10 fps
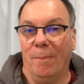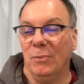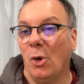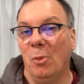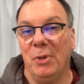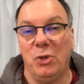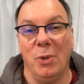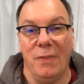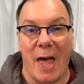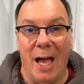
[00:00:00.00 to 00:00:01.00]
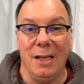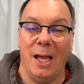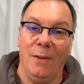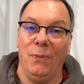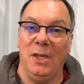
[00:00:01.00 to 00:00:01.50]
So between that
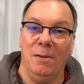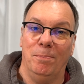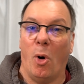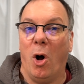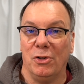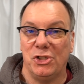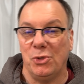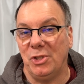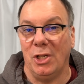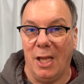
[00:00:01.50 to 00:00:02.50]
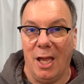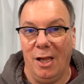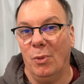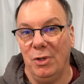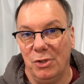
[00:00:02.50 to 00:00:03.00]
and the ball switching
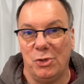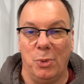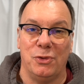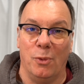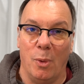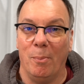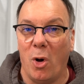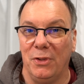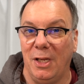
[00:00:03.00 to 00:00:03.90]
game where you switch from one ball to